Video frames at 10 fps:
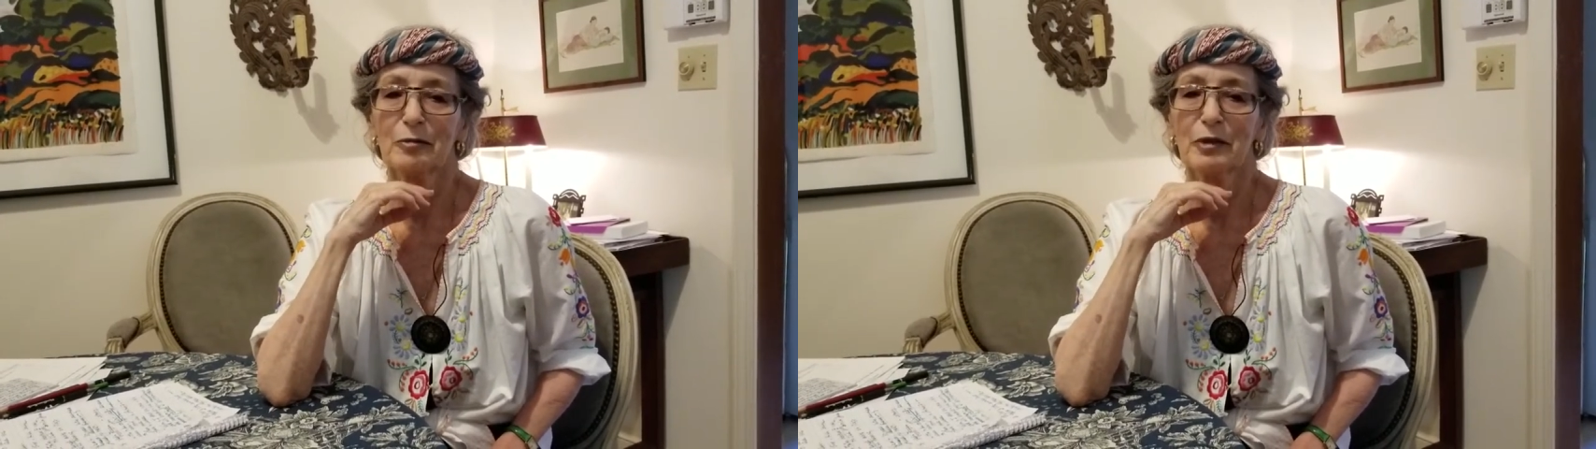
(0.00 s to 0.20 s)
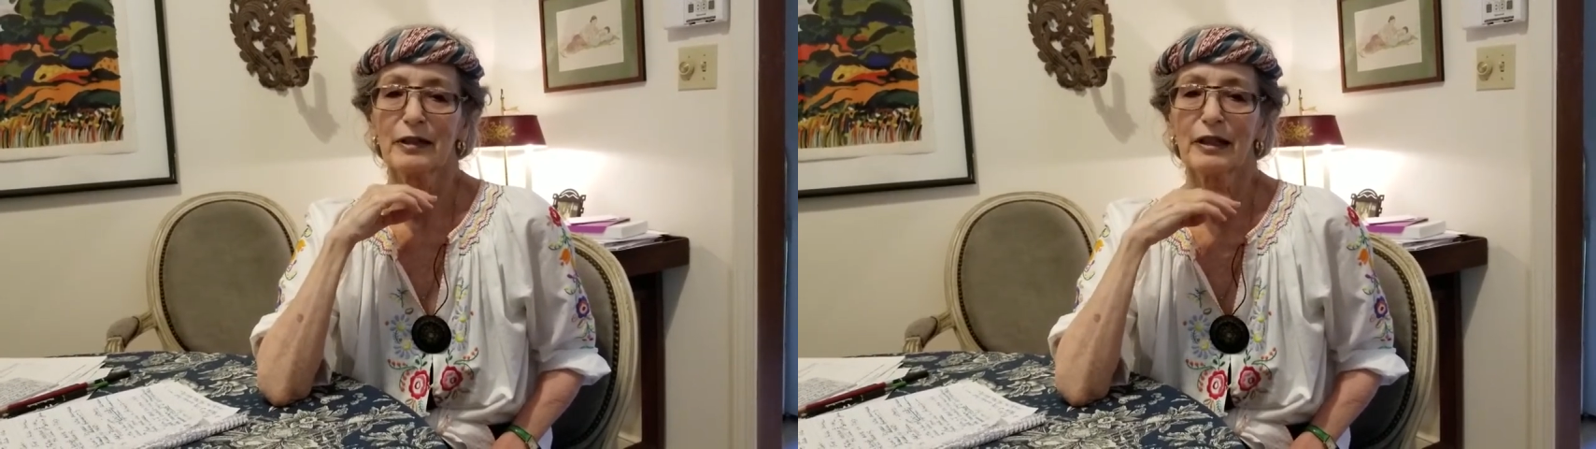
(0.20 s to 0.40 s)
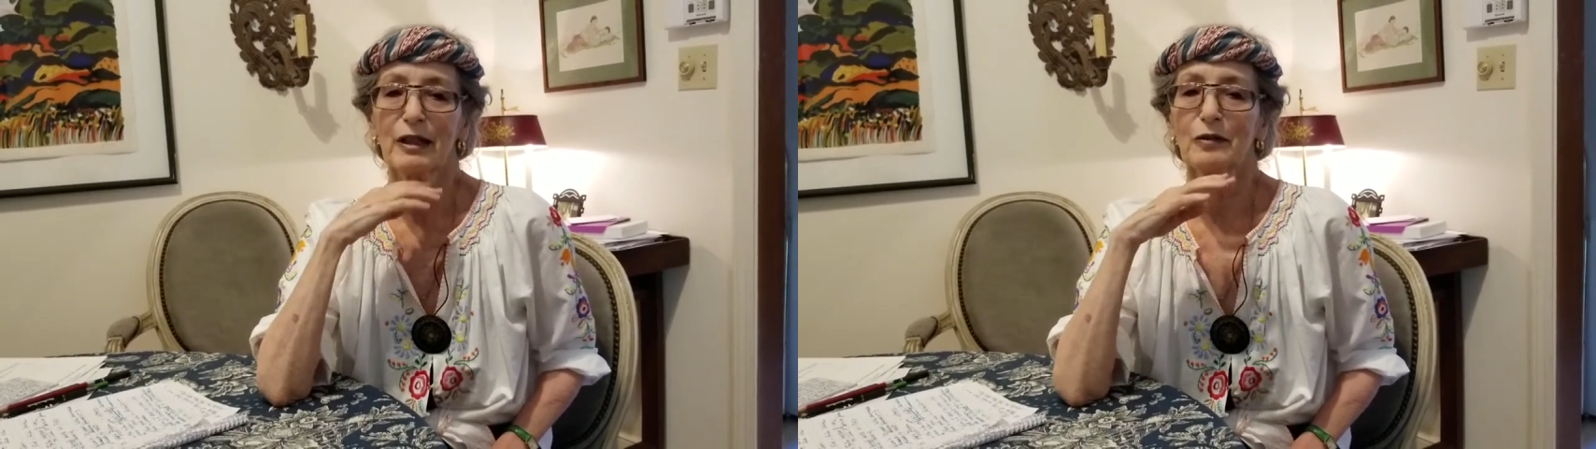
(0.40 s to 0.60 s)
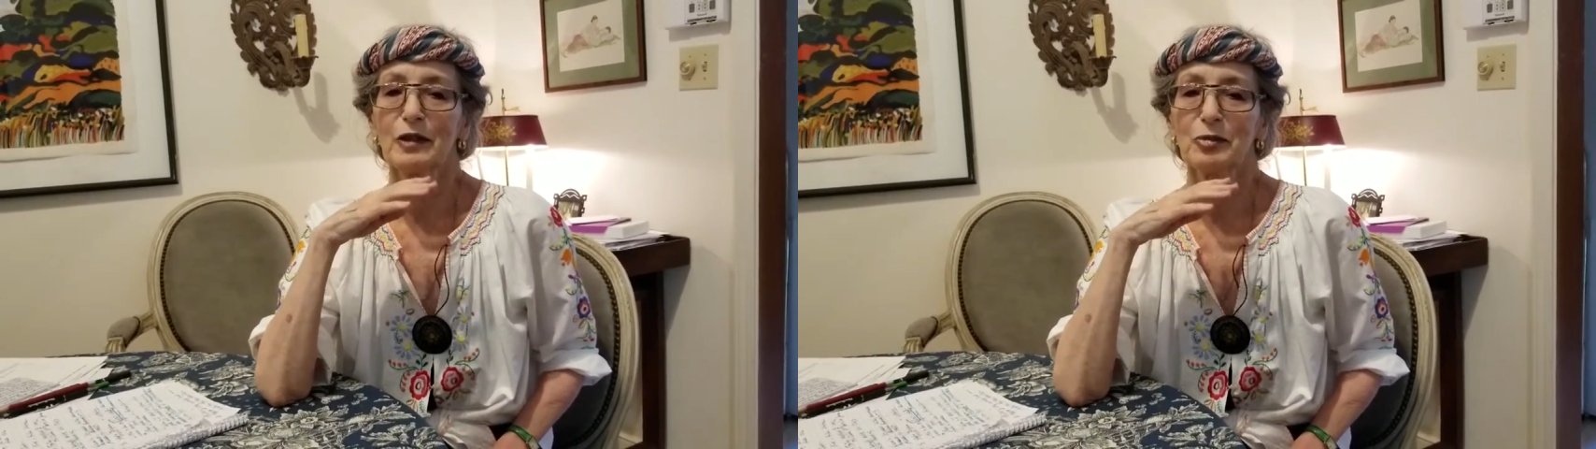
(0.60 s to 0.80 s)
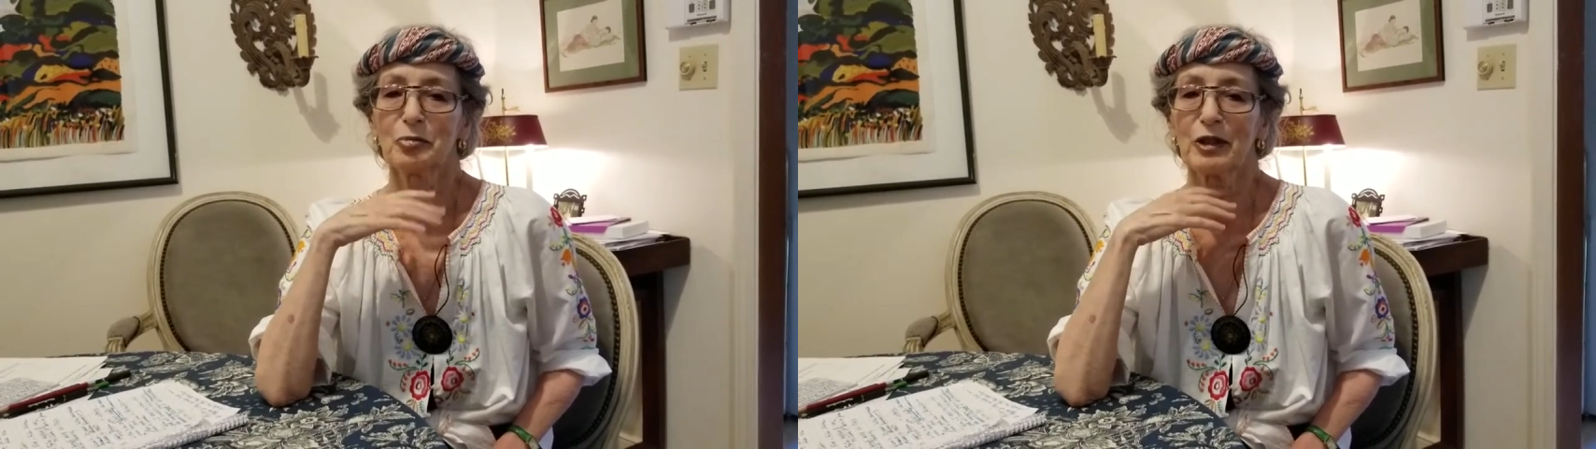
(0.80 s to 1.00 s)
but they
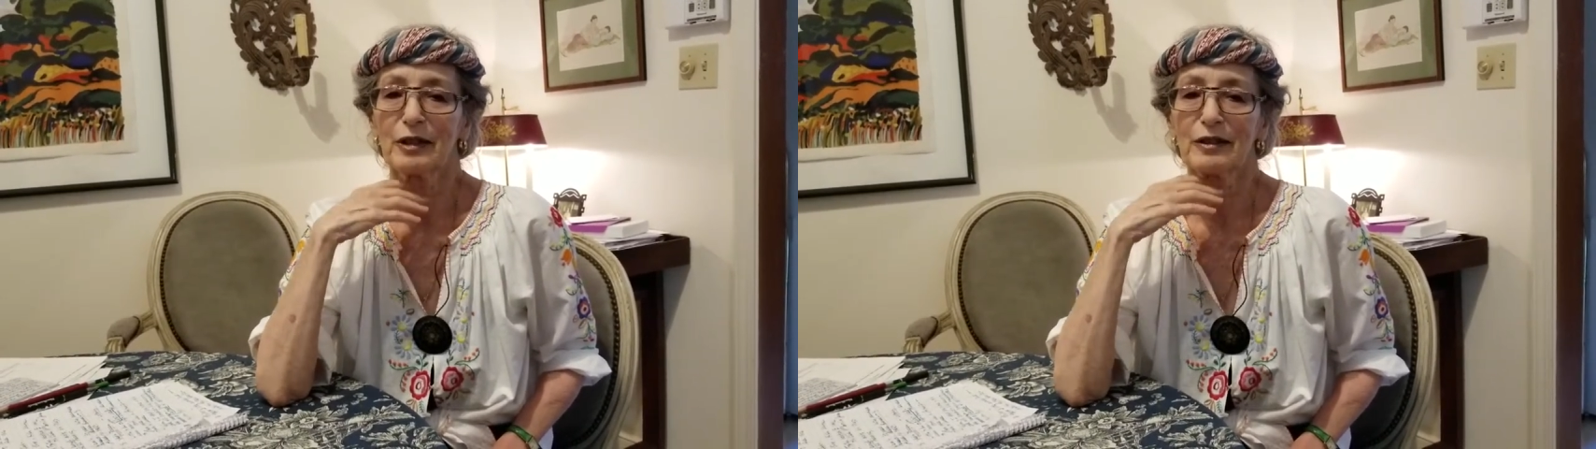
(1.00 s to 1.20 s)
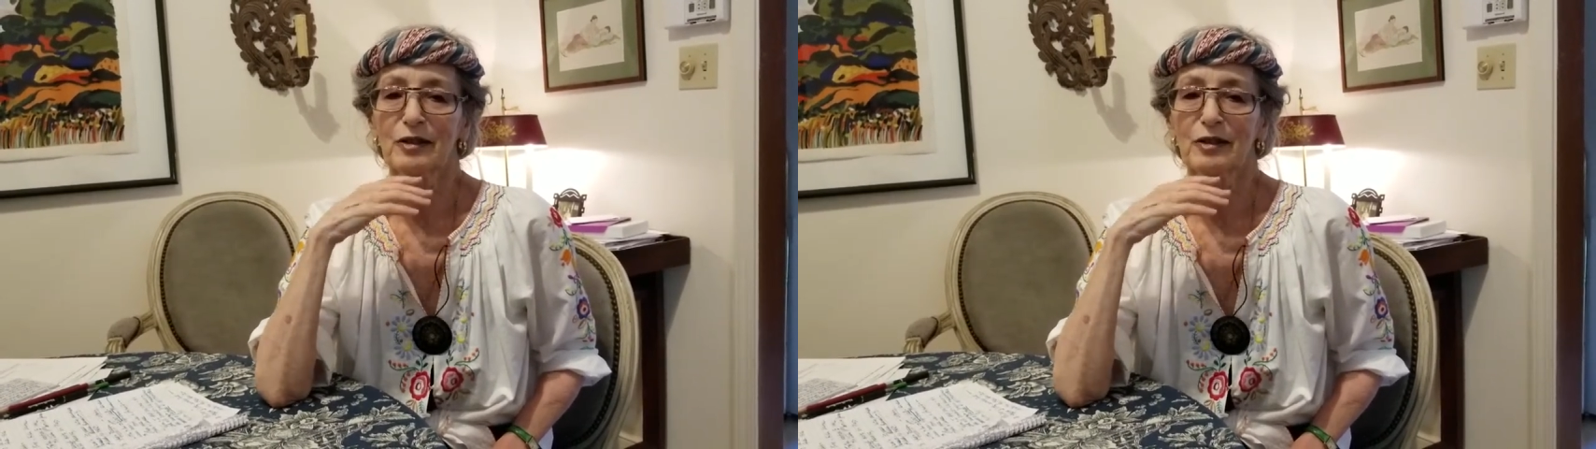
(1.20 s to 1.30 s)
always brought a